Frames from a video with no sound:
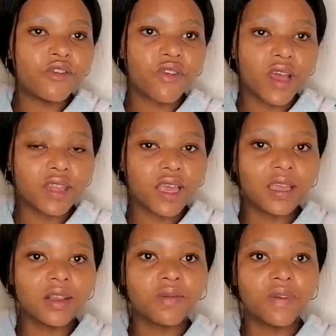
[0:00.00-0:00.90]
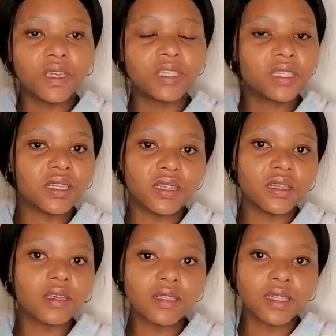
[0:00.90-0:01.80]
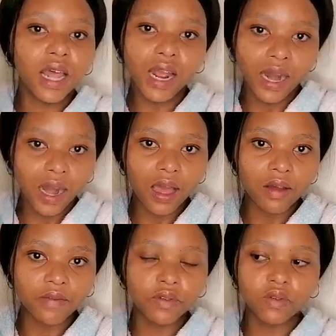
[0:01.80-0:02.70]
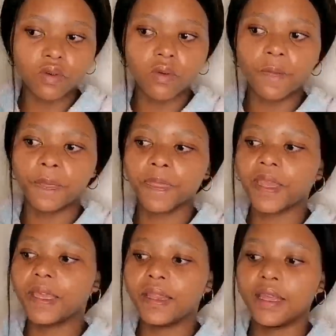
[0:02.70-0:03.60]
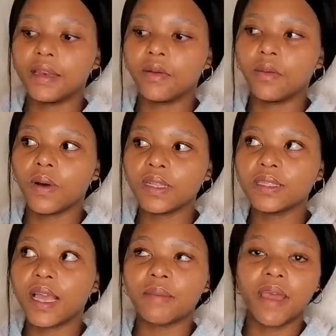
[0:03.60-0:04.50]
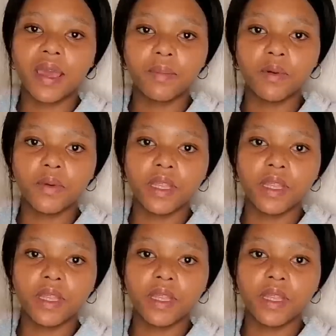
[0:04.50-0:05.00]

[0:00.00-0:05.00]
rather invest in things that I love, you know. And then once I'm happy